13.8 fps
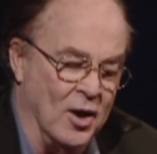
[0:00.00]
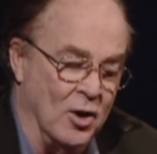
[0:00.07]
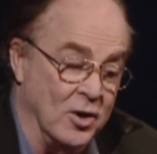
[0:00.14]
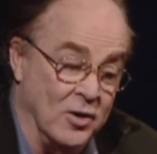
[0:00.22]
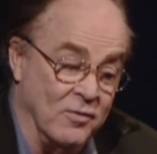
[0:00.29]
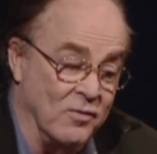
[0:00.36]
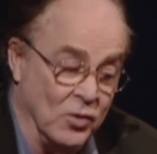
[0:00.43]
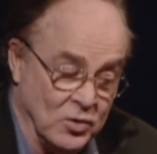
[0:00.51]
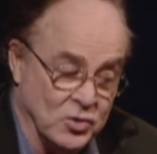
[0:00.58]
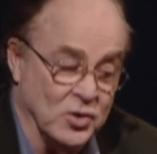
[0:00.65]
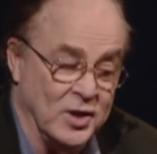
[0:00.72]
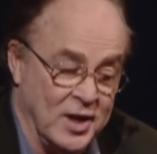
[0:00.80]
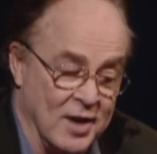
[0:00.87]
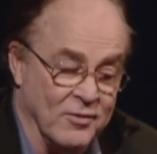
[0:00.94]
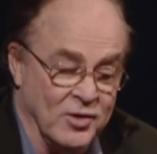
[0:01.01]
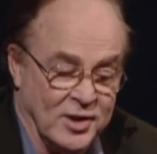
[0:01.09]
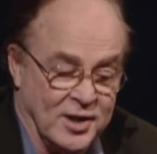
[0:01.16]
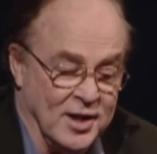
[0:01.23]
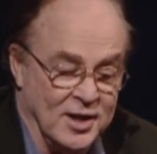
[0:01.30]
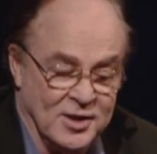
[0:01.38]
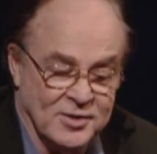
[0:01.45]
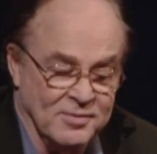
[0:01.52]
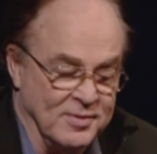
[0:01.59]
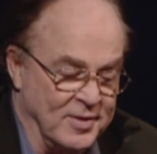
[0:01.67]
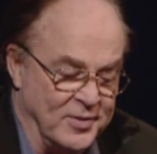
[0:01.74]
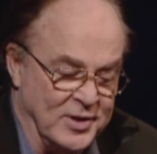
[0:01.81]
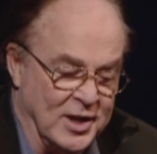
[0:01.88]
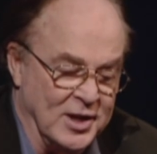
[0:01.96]
on virtually every case,
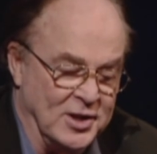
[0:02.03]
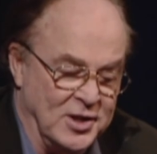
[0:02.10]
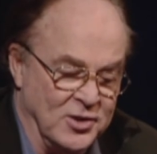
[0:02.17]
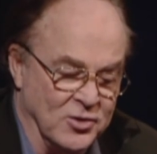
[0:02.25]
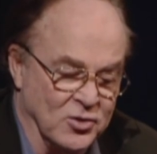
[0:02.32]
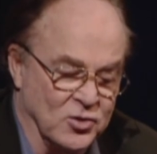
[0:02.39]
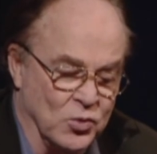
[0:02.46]
maybe nineteen or